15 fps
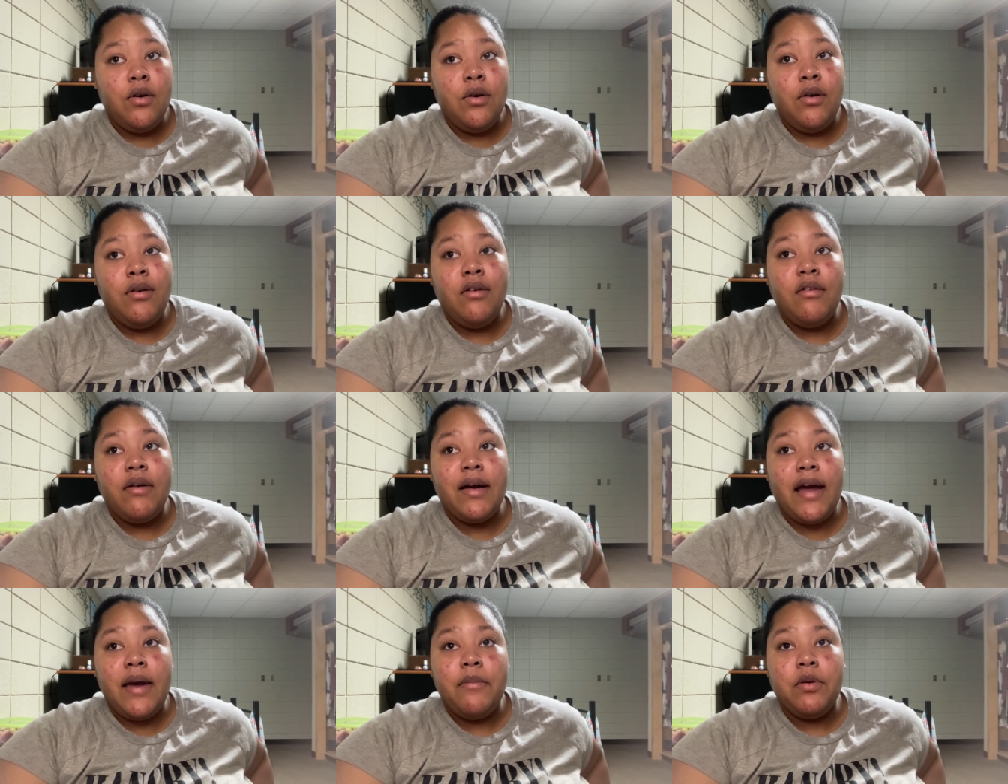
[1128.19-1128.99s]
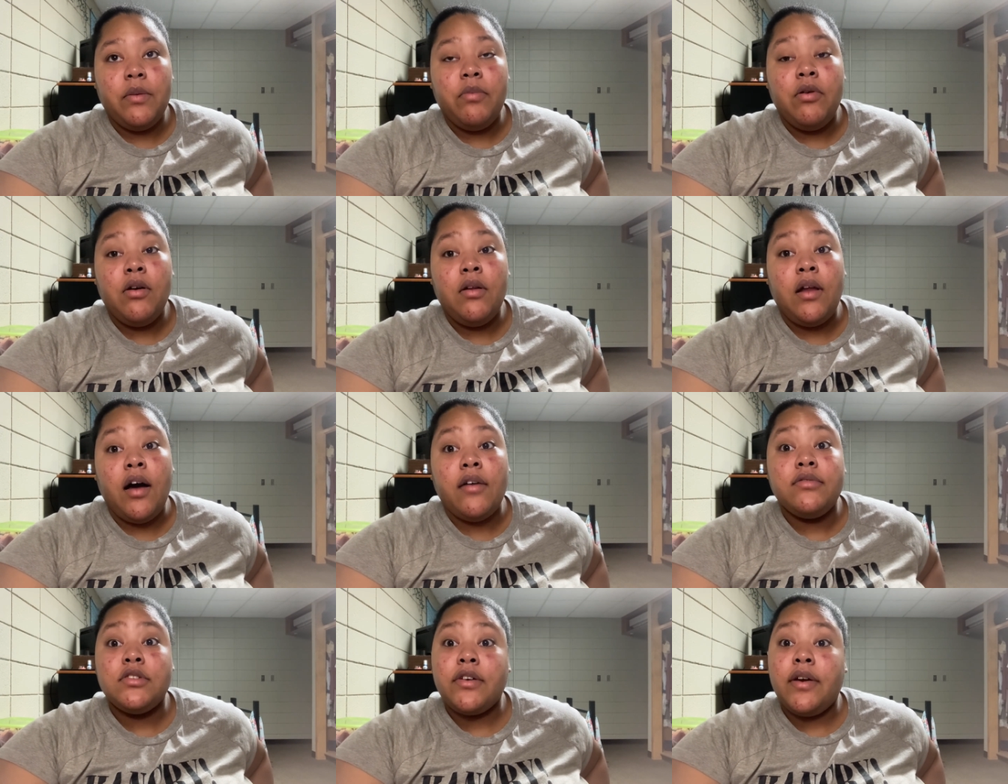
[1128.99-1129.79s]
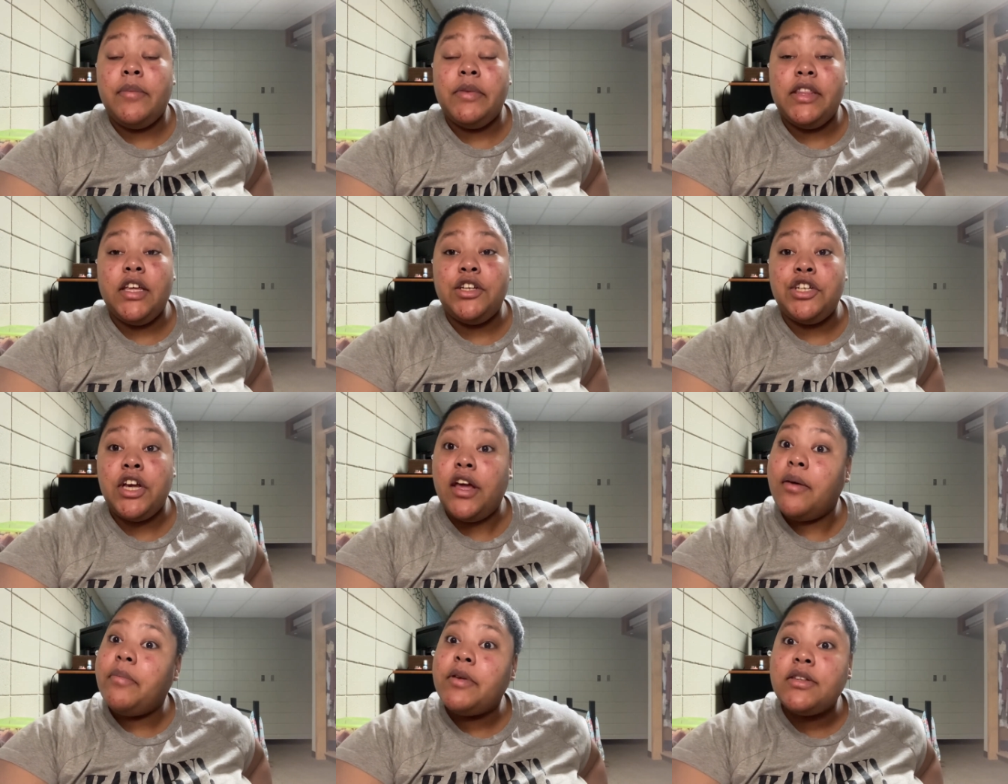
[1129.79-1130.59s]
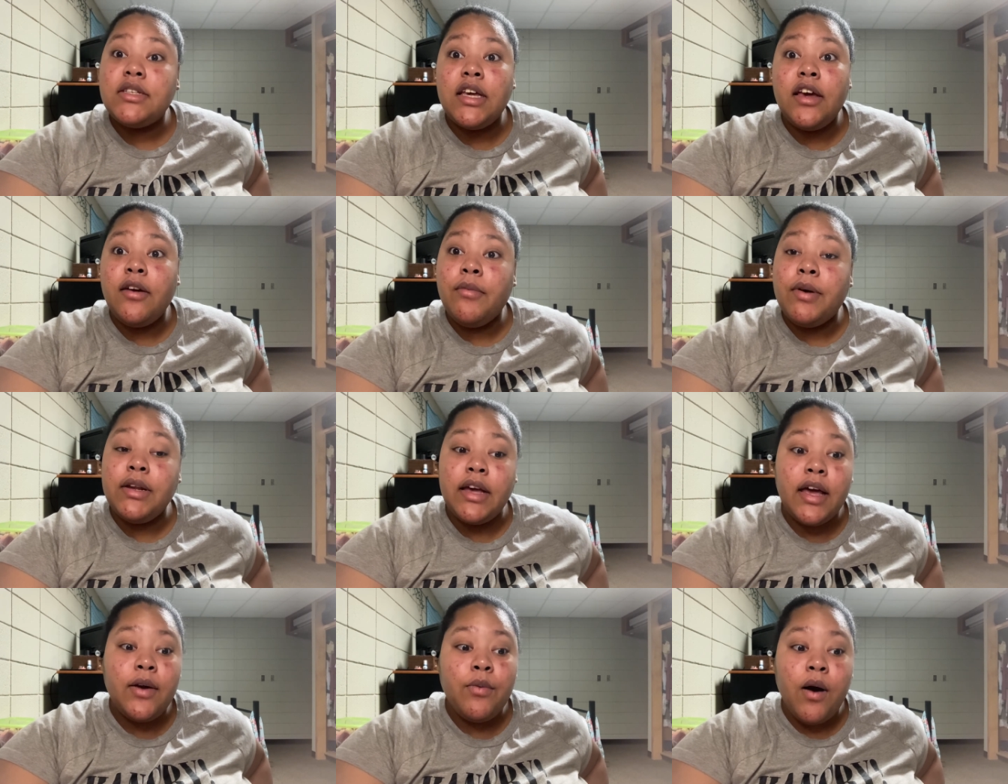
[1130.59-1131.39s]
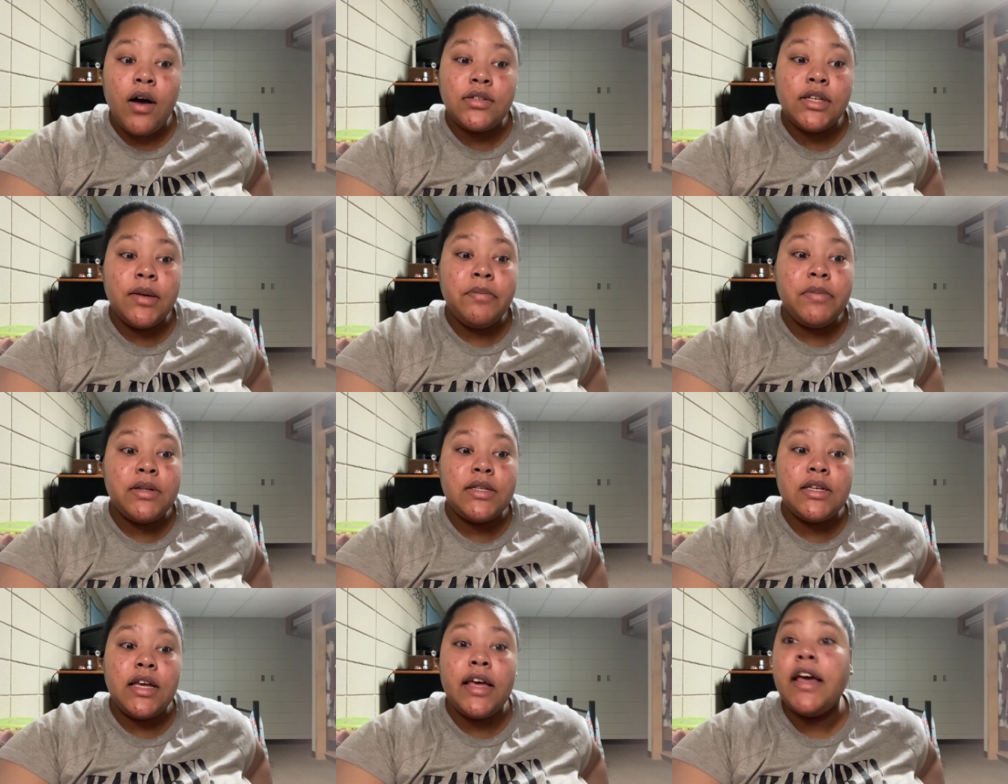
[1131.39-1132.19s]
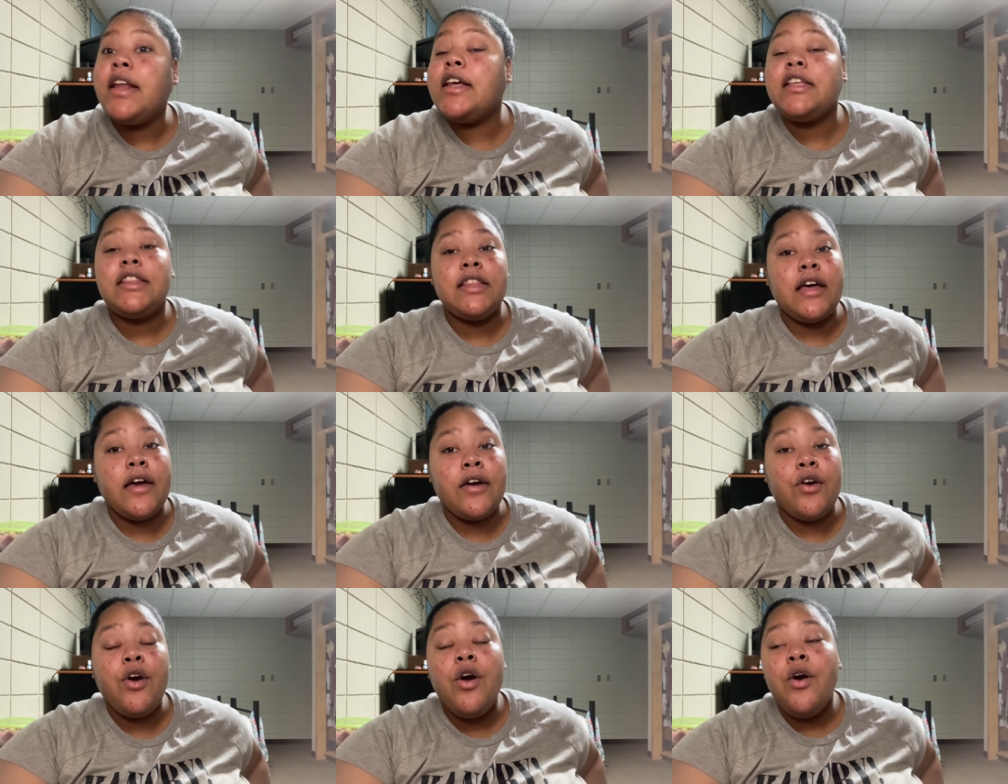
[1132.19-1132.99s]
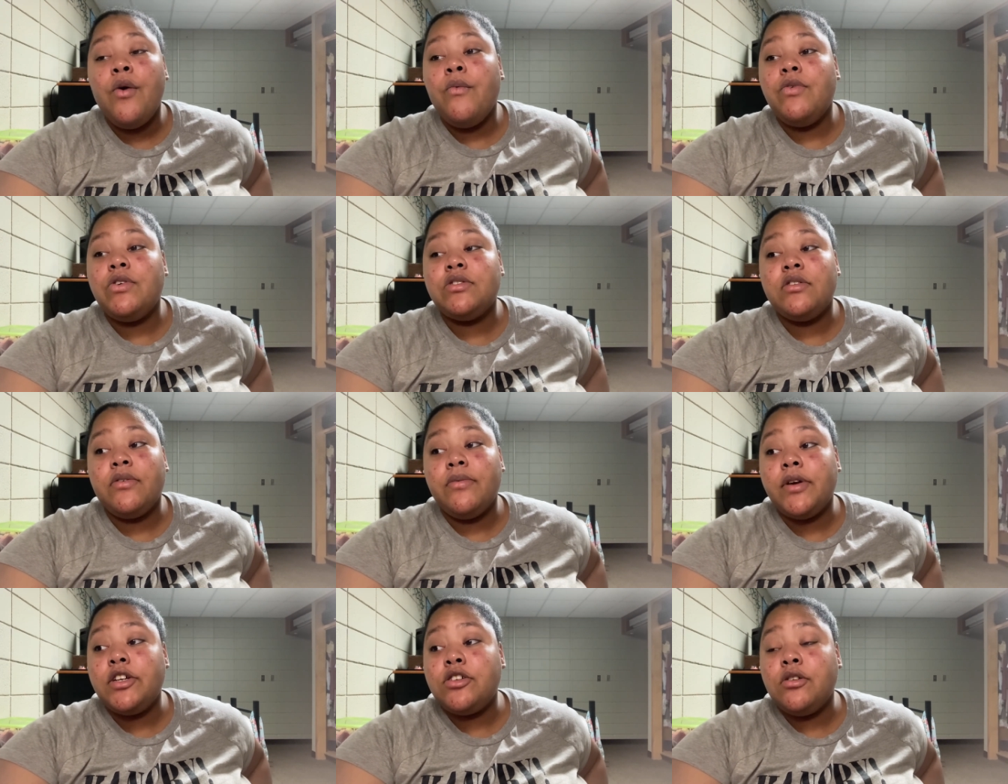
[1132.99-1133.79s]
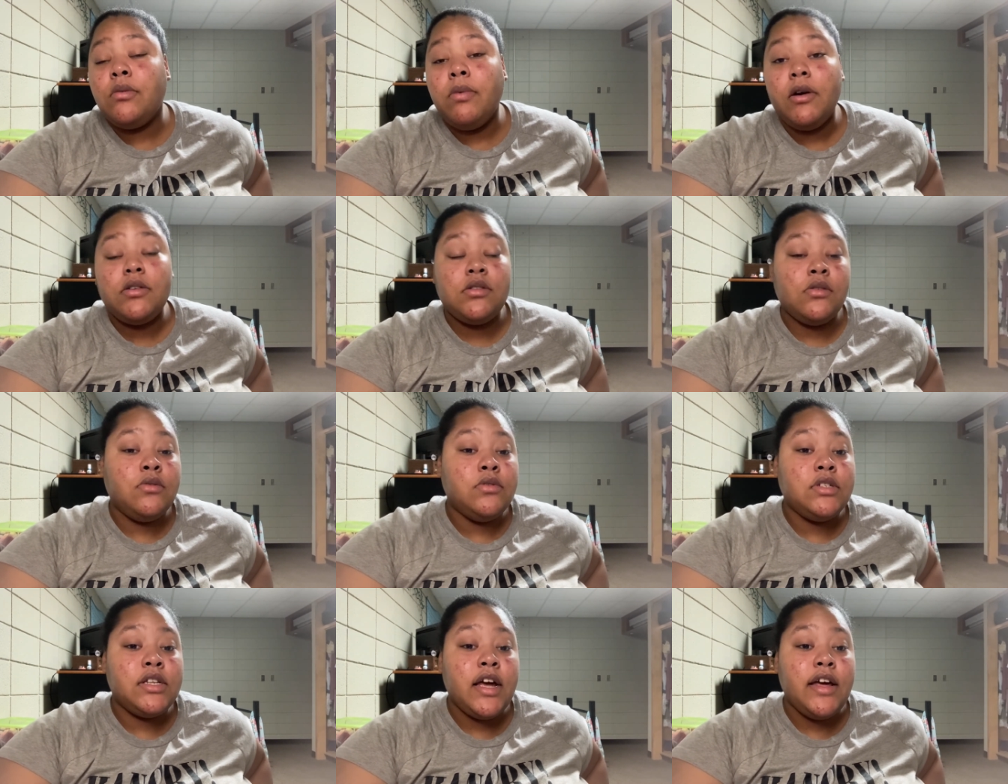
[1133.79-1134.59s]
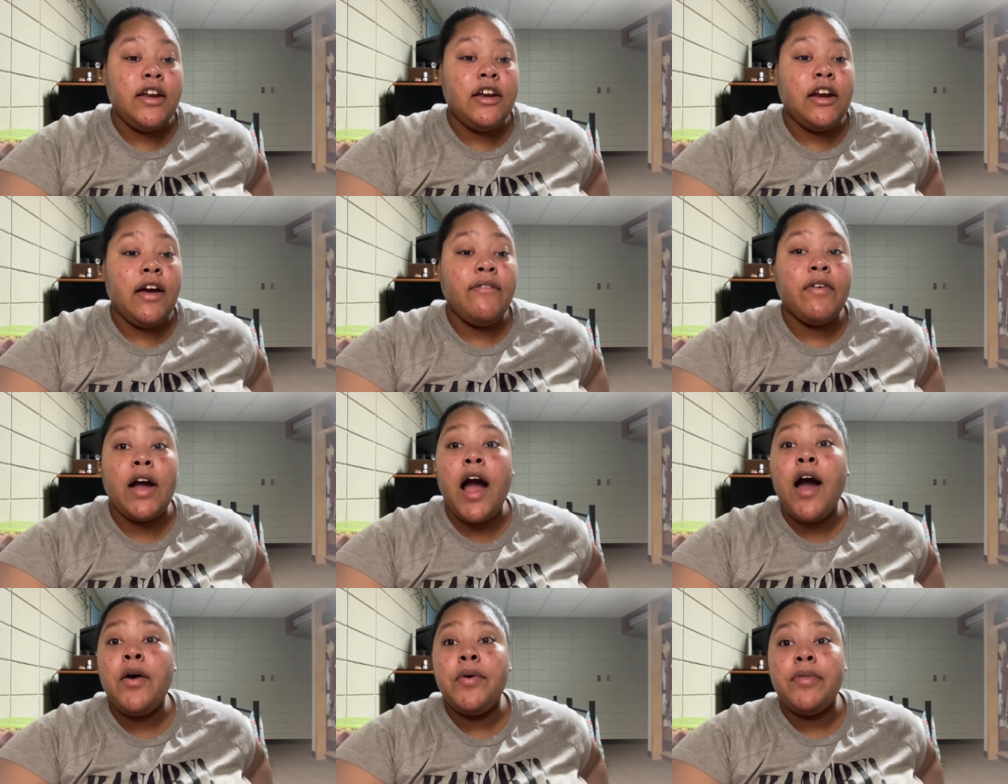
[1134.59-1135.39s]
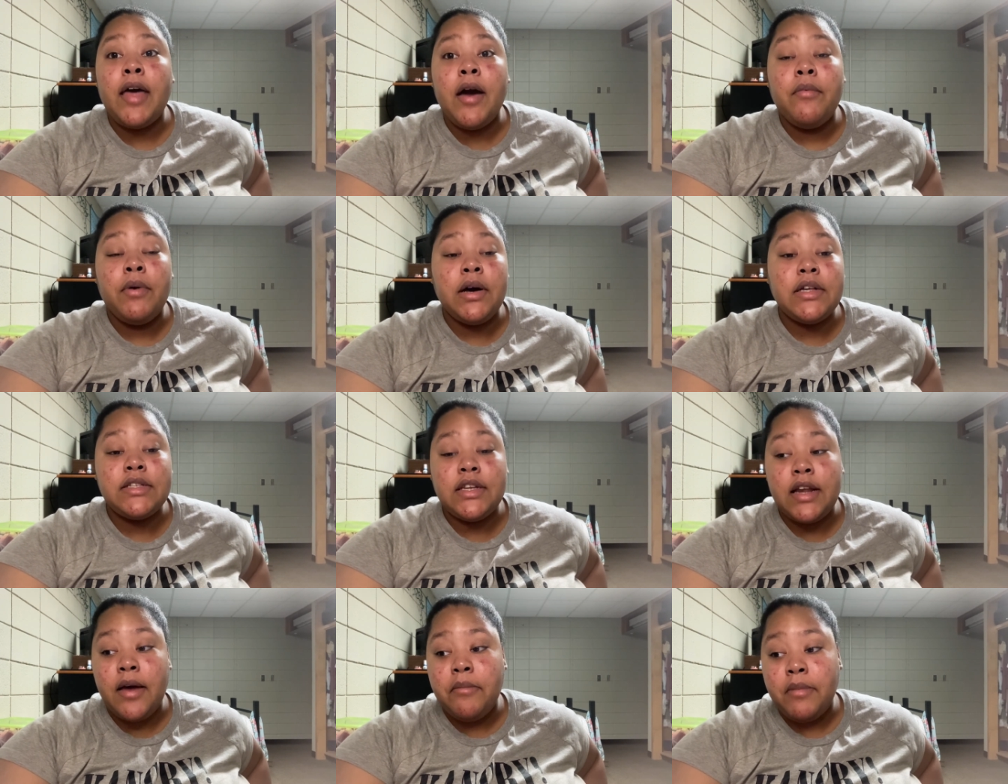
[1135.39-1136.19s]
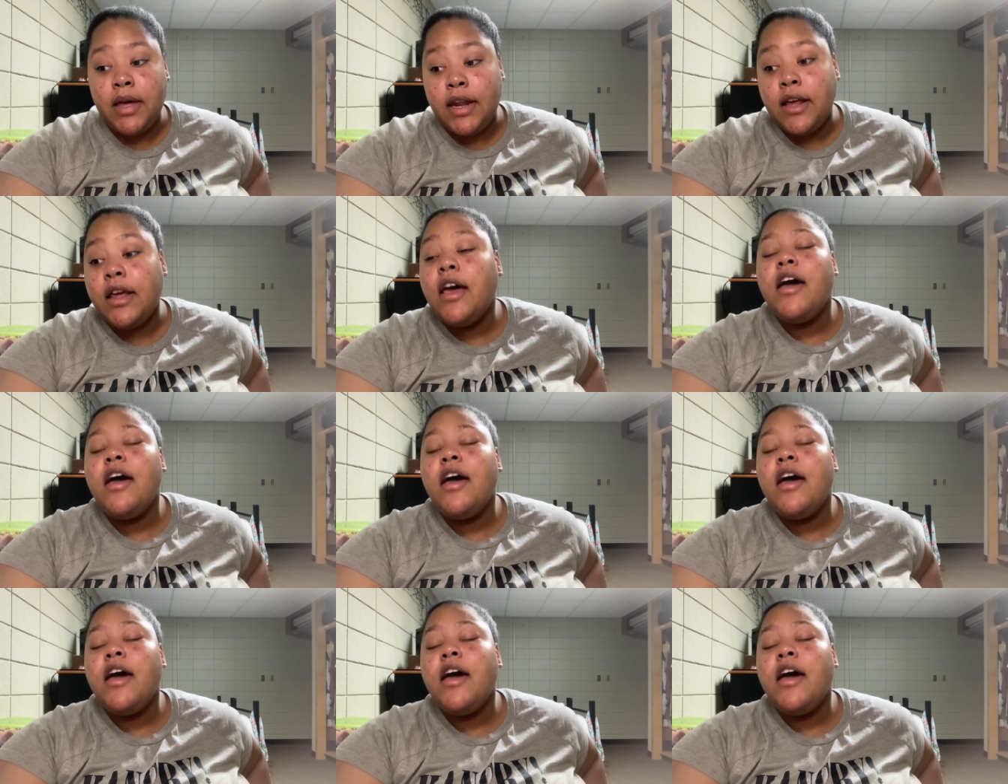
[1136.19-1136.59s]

who were able to pull off screaming the champ is here when they walked up into anything was the original person who said it, and I forgot who that was in that minute,